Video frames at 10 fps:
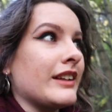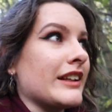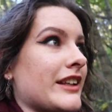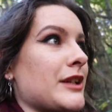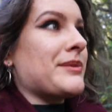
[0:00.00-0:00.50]

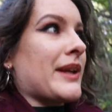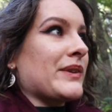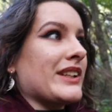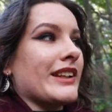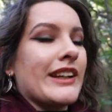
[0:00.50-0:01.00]
It keeps
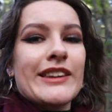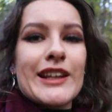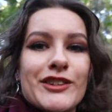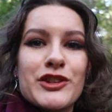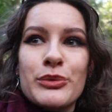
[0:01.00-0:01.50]
sounding like
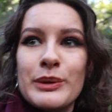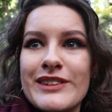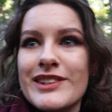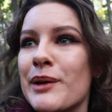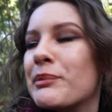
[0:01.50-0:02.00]
there are
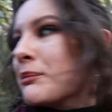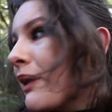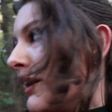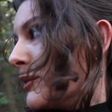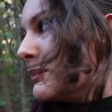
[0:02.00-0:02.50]
twigs snapping
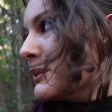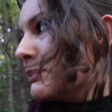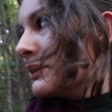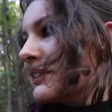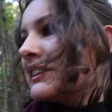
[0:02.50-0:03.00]
behind me,
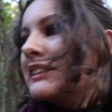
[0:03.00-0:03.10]
but